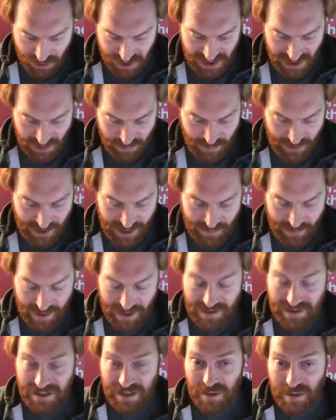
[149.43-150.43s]
summary
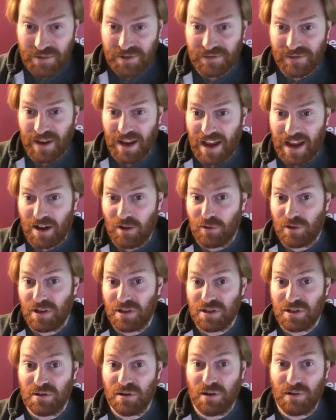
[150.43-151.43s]
in terms of how
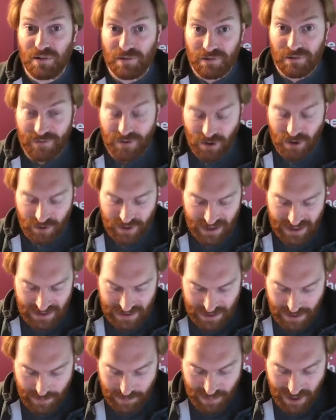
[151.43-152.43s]
good you are at referring
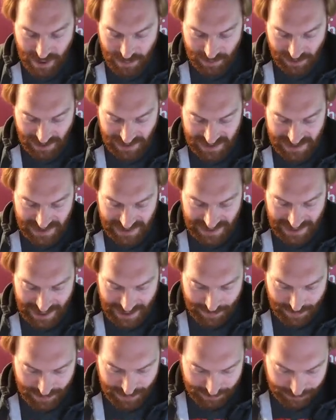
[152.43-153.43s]
people into the
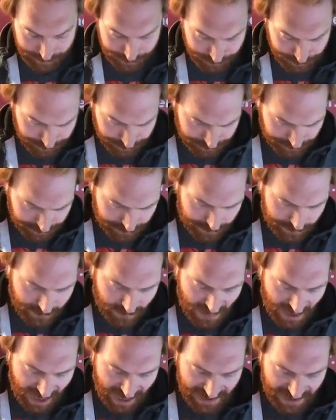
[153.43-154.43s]
app
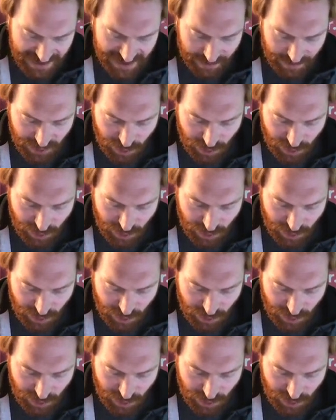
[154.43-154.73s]
and some of